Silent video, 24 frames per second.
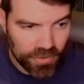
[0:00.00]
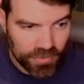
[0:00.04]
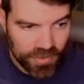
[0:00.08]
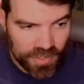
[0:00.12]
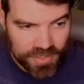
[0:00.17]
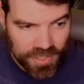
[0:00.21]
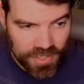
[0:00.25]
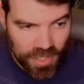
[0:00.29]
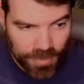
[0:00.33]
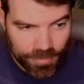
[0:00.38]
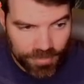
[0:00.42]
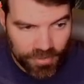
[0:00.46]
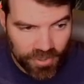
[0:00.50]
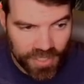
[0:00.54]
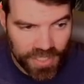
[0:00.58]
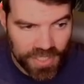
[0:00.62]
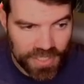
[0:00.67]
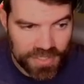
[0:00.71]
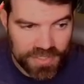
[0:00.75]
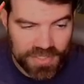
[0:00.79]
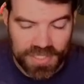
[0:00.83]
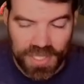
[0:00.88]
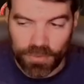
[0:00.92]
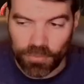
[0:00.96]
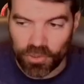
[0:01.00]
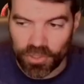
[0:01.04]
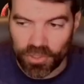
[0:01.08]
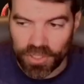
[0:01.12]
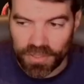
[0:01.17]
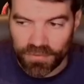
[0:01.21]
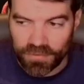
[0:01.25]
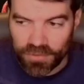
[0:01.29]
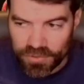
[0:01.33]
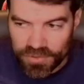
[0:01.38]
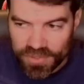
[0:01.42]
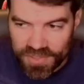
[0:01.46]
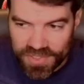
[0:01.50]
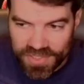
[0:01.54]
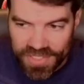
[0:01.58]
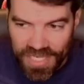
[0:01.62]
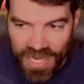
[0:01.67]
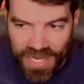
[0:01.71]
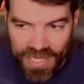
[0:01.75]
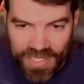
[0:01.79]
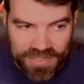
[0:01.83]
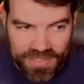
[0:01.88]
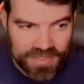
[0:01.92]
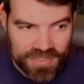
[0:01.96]
These upgrades, they will give you
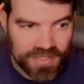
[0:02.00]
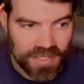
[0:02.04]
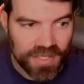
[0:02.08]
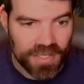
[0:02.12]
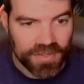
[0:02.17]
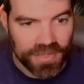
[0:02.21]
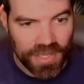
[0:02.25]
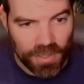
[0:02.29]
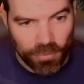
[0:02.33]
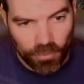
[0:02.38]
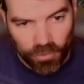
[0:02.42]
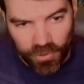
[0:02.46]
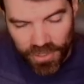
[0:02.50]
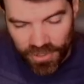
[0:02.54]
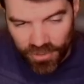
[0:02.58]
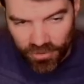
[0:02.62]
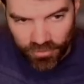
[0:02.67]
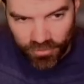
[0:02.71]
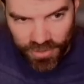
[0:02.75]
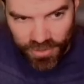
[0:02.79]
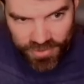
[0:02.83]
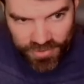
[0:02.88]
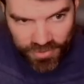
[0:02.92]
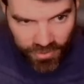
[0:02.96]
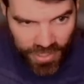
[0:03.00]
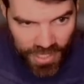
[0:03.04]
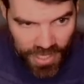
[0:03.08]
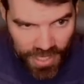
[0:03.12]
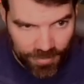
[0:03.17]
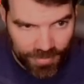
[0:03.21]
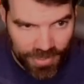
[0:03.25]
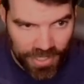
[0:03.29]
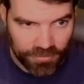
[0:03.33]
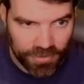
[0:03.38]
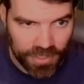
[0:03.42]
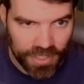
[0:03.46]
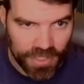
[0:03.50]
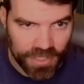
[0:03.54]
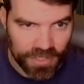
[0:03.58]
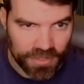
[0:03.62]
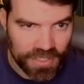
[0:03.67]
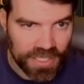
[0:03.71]
stats that will increase your combat rating.